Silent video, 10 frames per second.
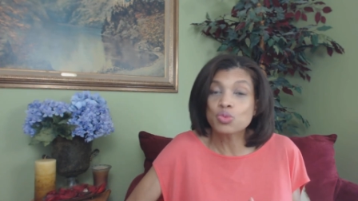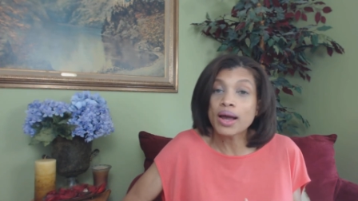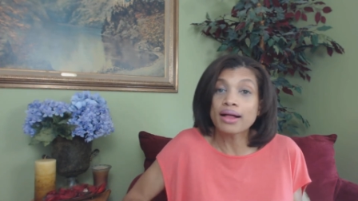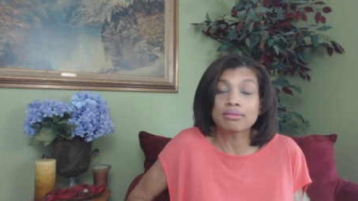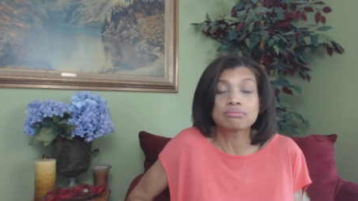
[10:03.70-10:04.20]
as
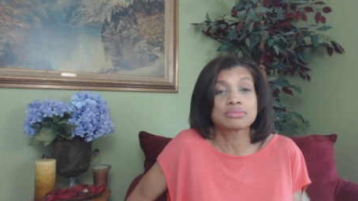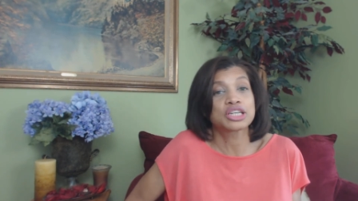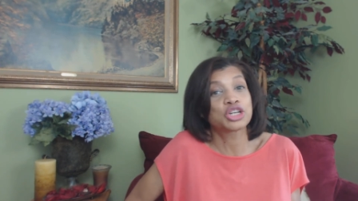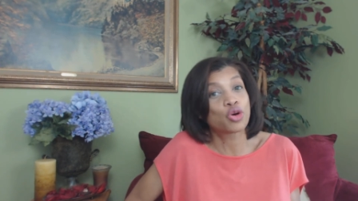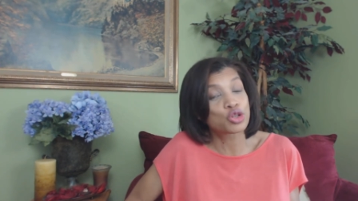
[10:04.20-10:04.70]
well.
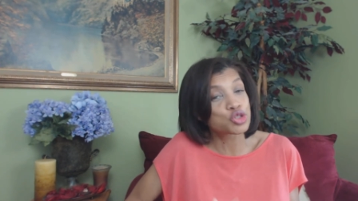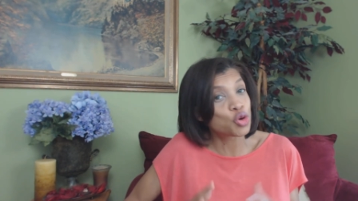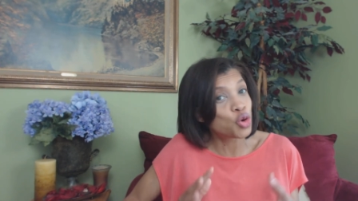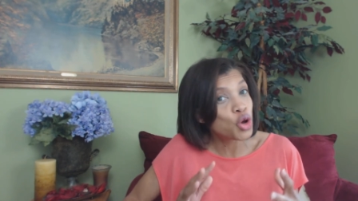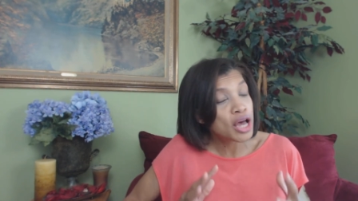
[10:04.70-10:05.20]
It can
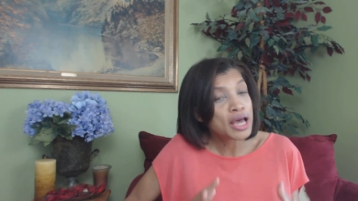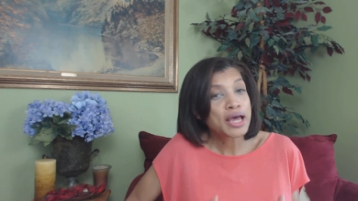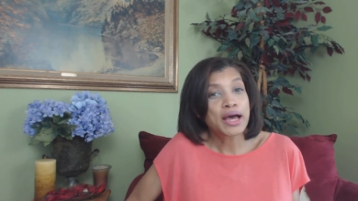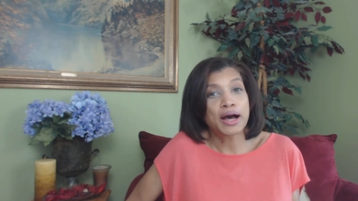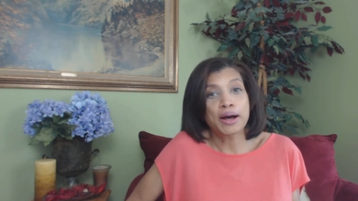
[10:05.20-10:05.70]
also
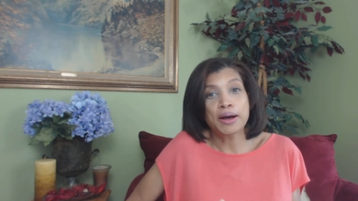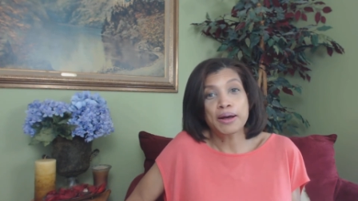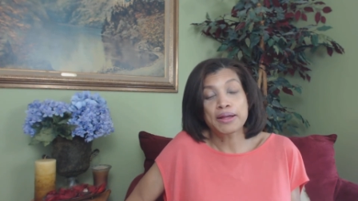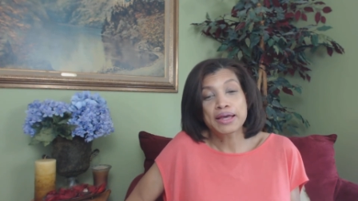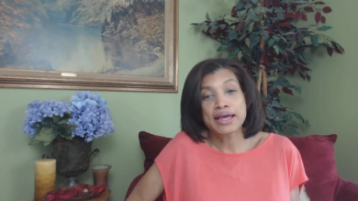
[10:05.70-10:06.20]

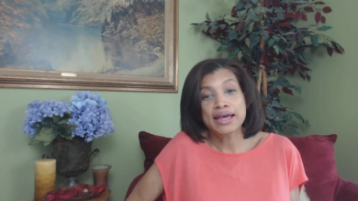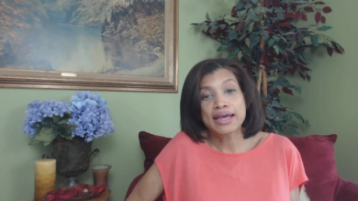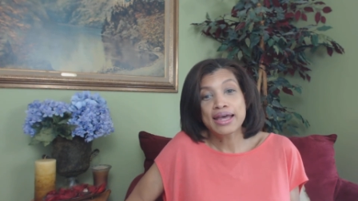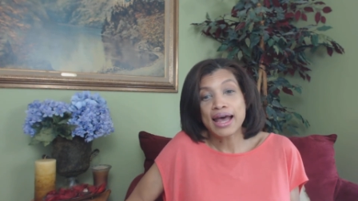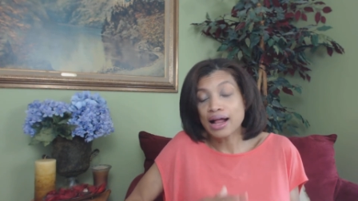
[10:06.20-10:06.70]
uh,
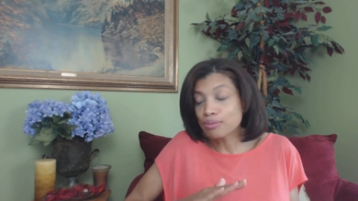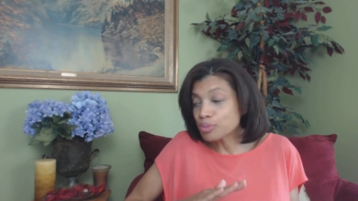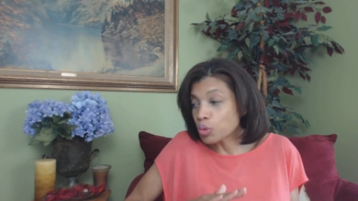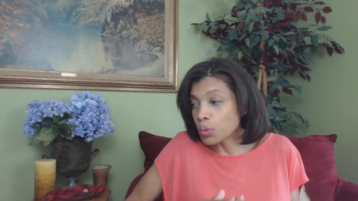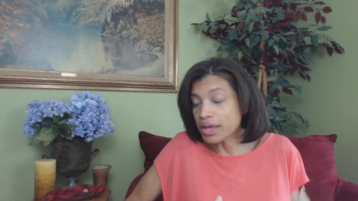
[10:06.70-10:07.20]

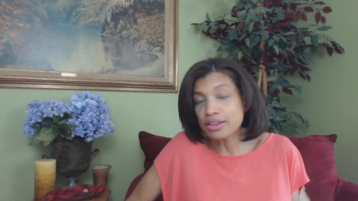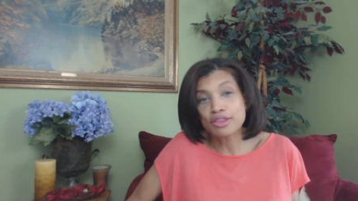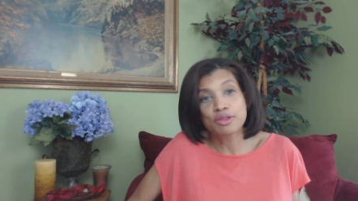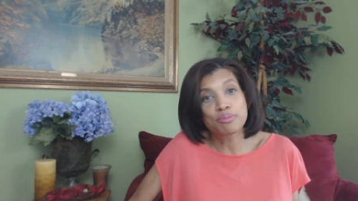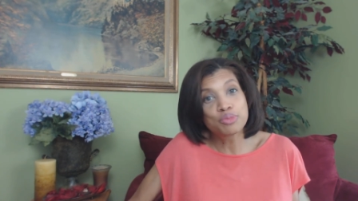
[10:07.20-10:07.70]
help
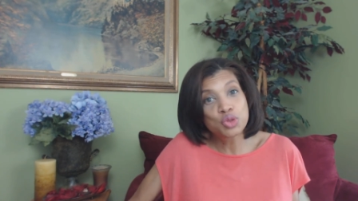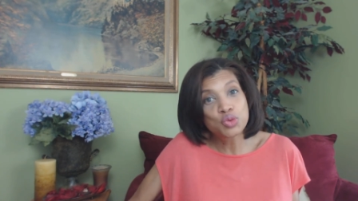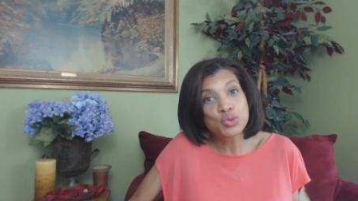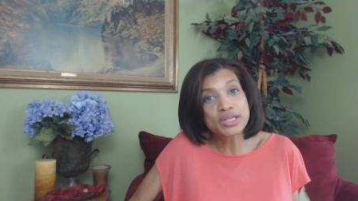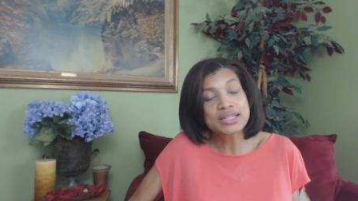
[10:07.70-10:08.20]
with
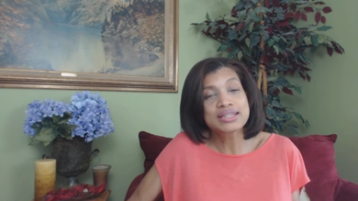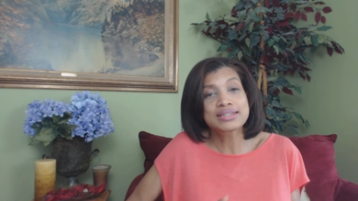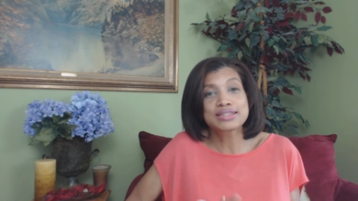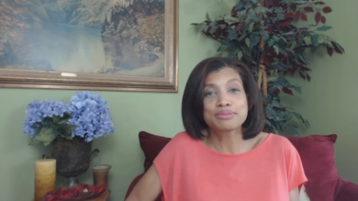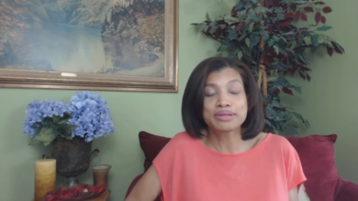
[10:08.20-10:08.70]
mood
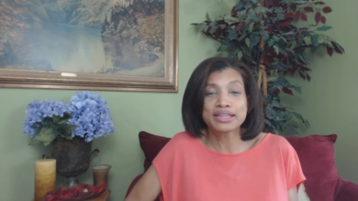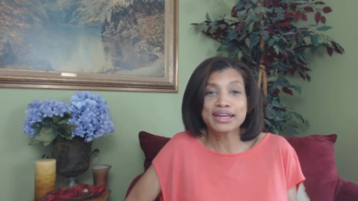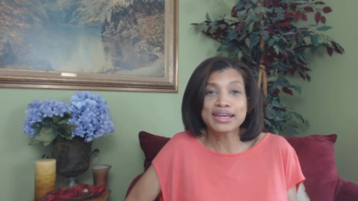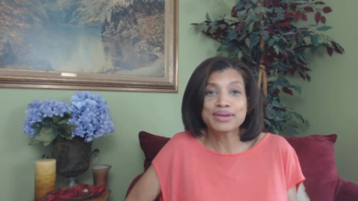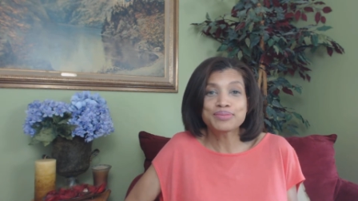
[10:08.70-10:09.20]

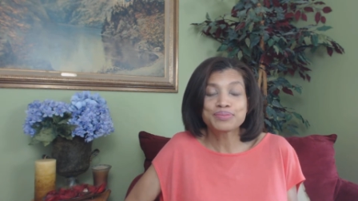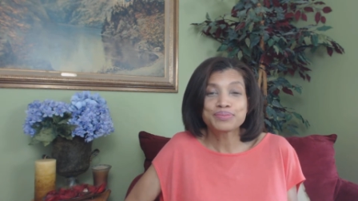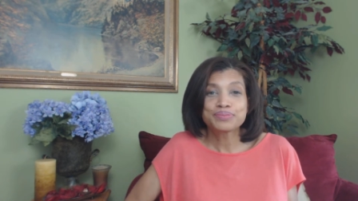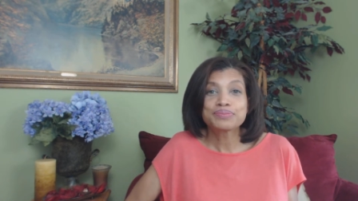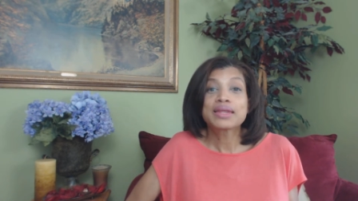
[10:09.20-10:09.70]
stability,
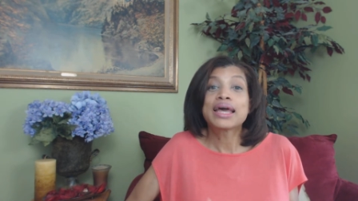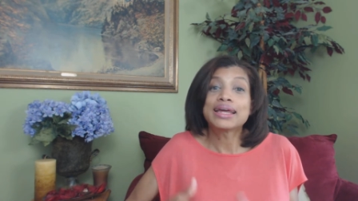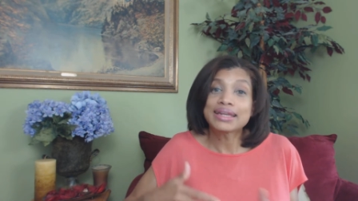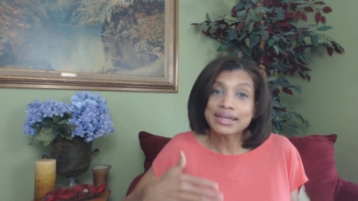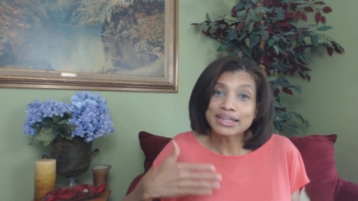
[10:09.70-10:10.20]

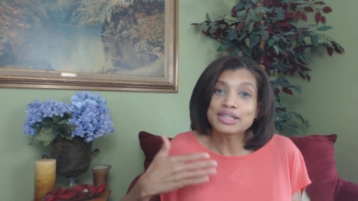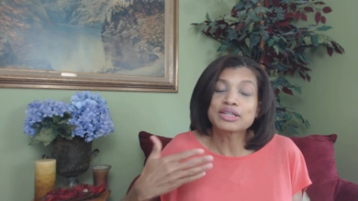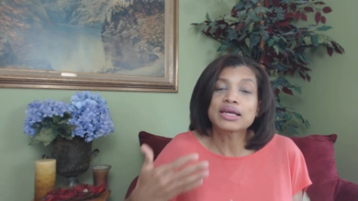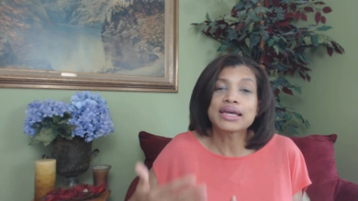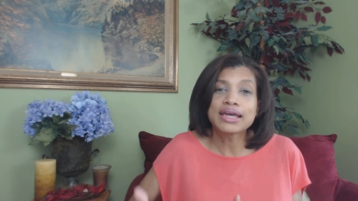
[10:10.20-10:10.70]
and it
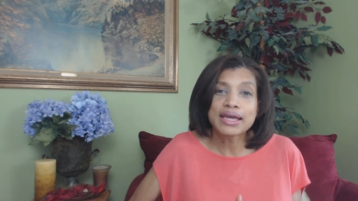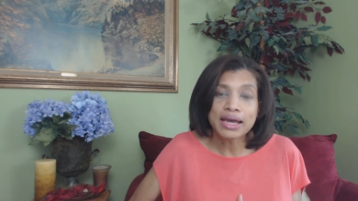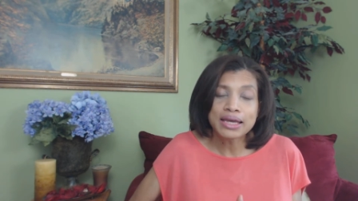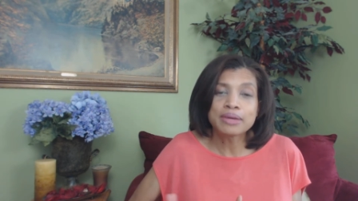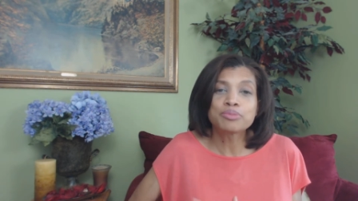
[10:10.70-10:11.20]
can
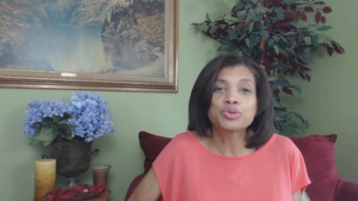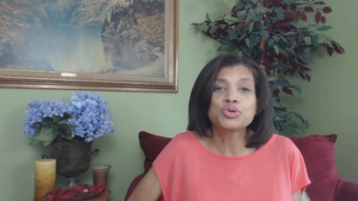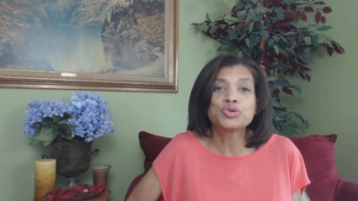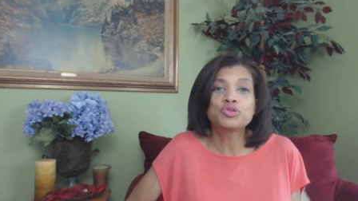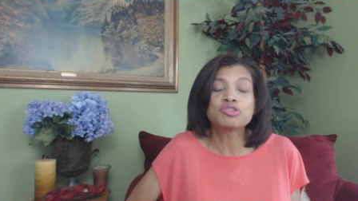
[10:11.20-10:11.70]

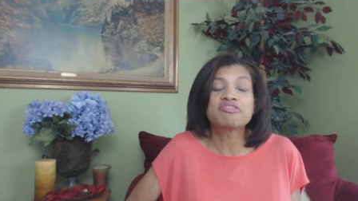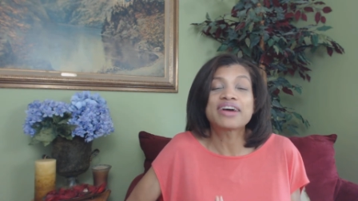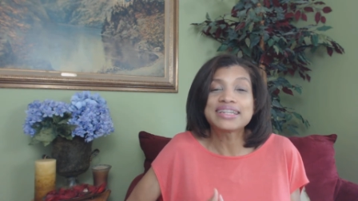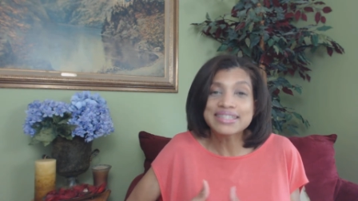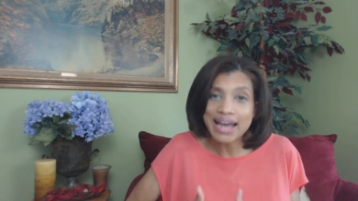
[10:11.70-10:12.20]
improve
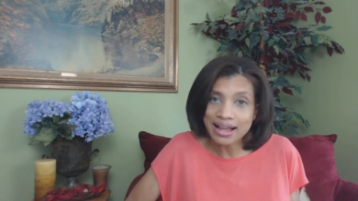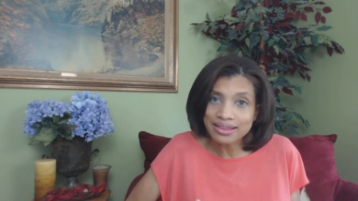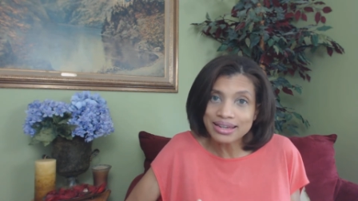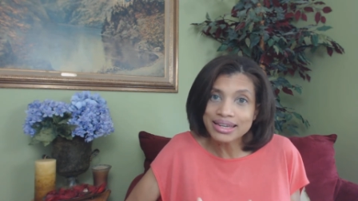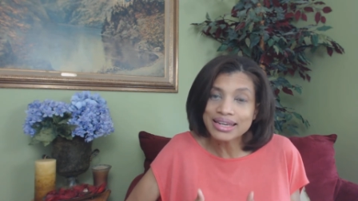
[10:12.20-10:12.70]

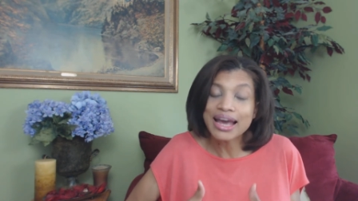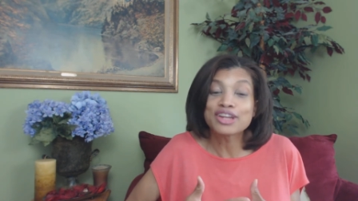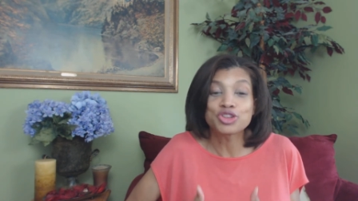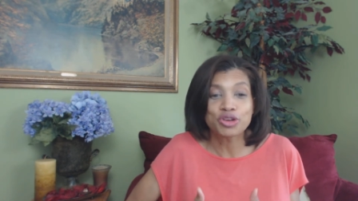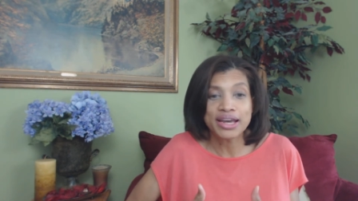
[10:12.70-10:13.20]
vitality
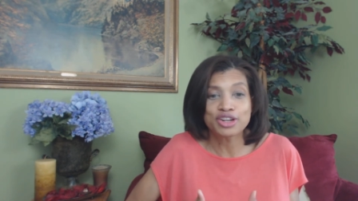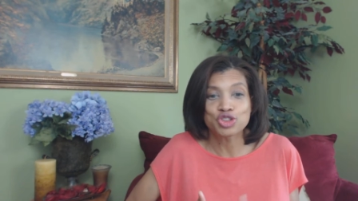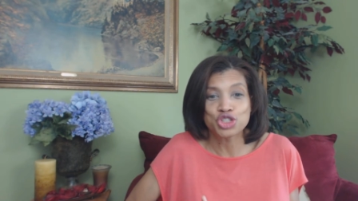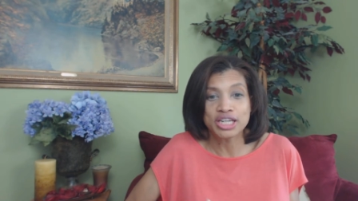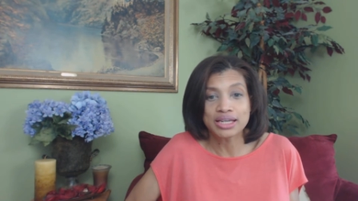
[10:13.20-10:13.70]
and your
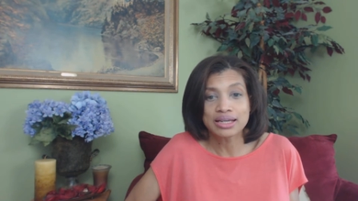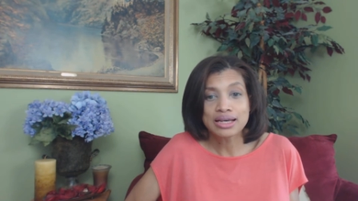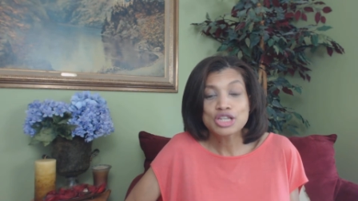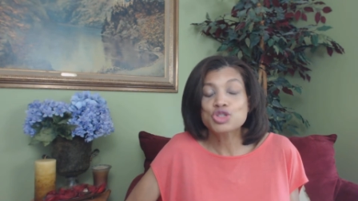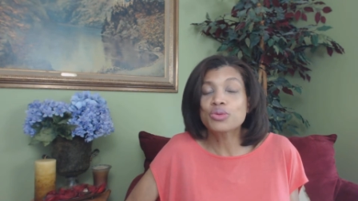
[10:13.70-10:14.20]
energy.
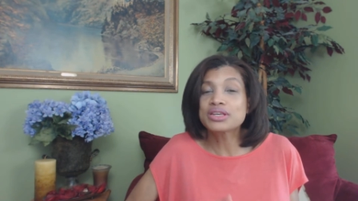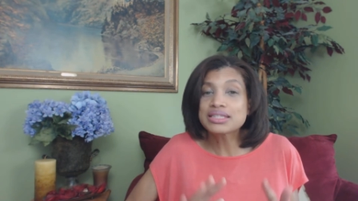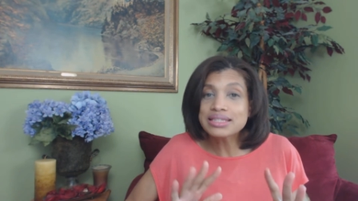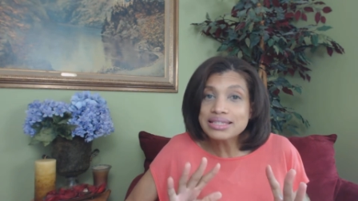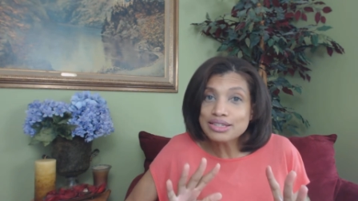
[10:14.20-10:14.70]
So
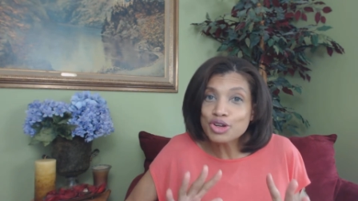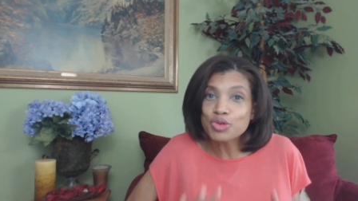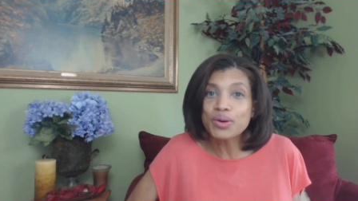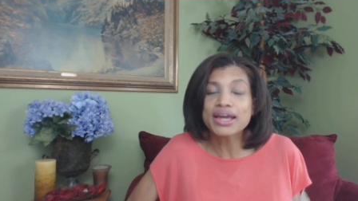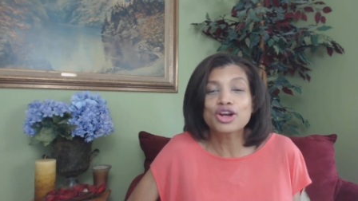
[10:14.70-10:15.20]
this is a
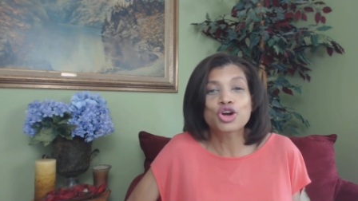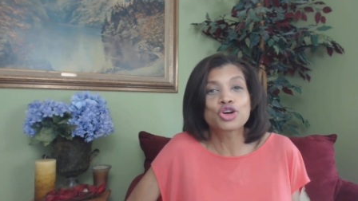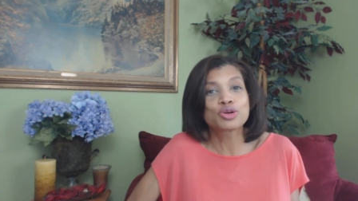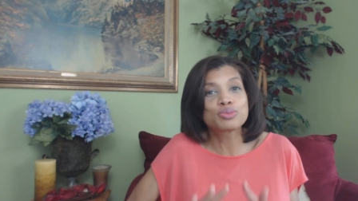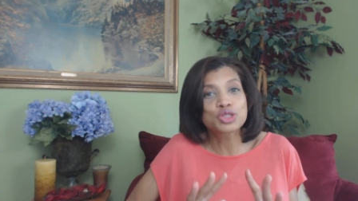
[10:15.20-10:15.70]
great
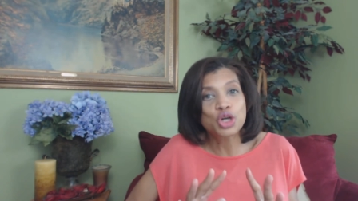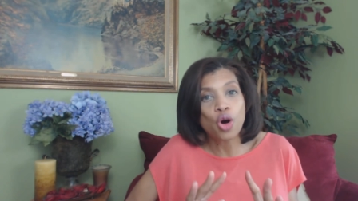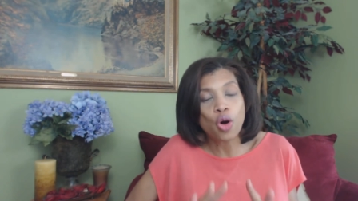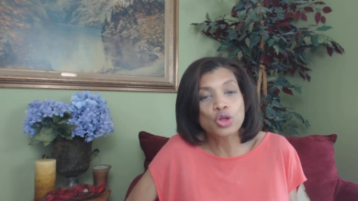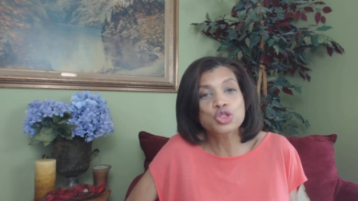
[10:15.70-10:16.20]
herb to
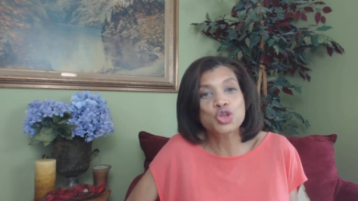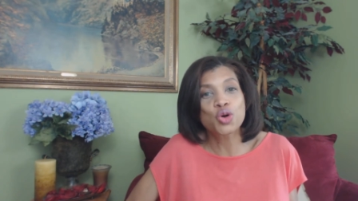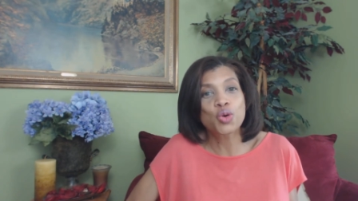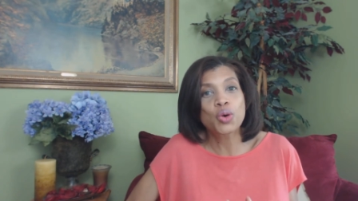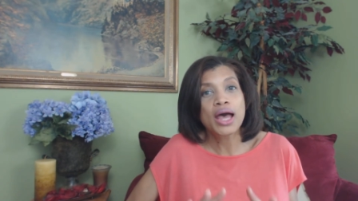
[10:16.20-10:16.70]

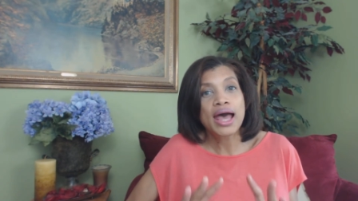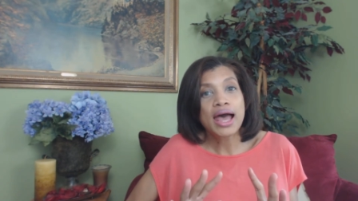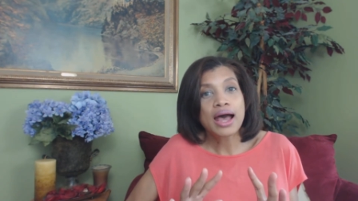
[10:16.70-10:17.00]
also